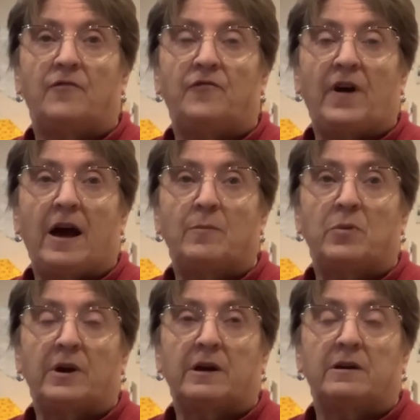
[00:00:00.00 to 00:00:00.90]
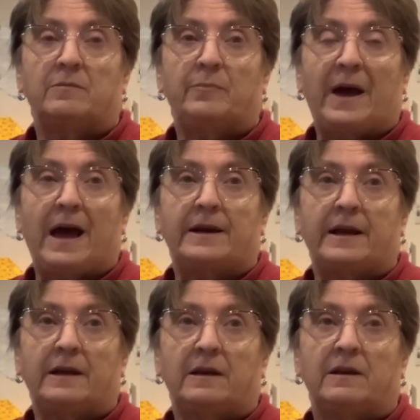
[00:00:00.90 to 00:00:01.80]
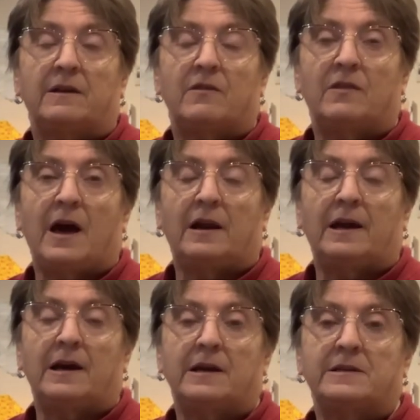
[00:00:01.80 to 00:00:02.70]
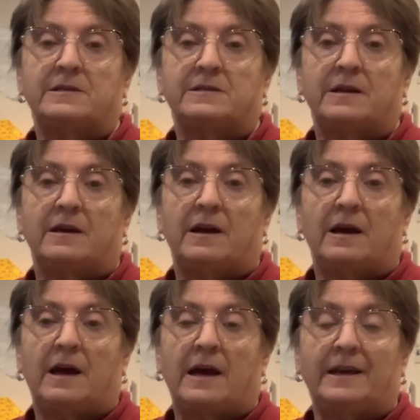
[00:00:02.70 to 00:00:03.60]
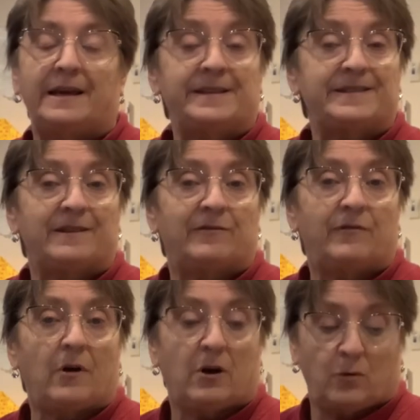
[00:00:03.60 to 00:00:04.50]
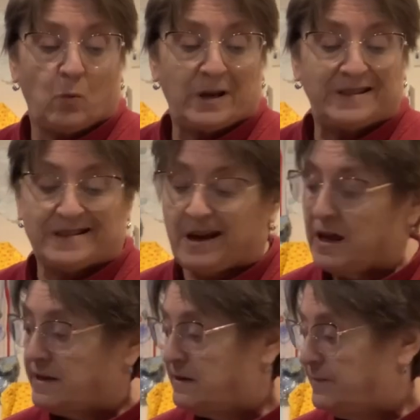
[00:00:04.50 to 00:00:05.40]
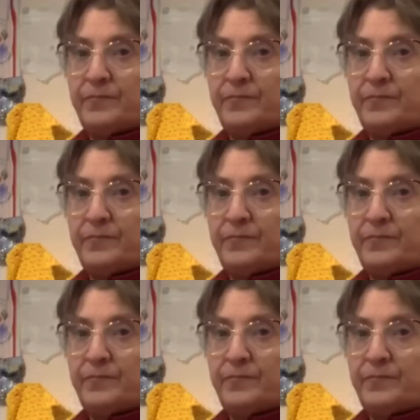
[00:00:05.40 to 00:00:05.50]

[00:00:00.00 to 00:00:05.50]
fabric batting that has adhesive on one side.